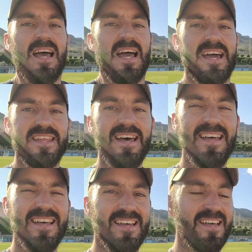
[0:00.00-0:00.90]
and
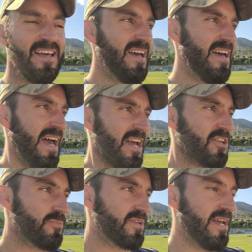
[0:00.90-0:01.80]
you
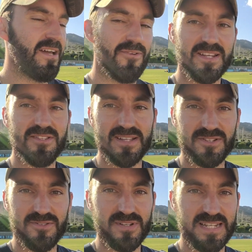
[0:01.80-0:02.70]
should be ready to enter
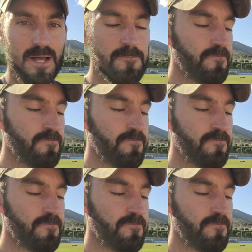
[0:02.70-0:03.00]
the arena.